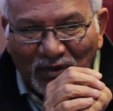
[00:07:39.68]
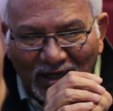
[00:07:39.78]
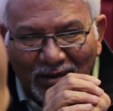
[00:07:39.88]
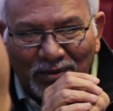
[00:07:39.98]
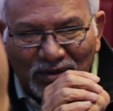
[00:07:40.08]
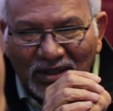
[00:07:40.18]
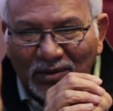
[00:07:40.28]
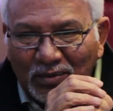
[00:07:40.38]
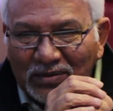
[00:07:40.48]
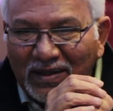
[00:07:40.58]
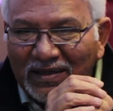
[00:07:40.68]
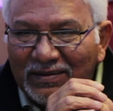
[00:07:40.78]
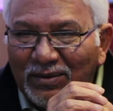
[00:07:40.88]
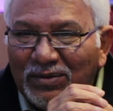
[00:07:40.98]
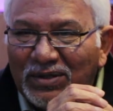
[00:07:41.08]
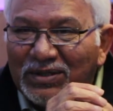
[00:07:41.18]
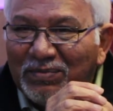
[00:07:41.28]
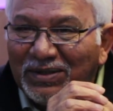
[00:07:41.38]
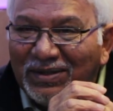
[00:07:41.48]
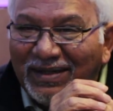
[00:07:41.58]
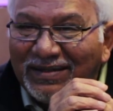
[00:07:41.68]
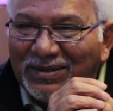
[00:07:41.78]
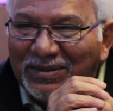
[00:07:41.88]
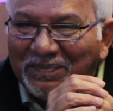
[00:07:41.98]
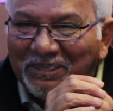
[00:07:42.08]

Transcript: I would say it was my good kismet, yes.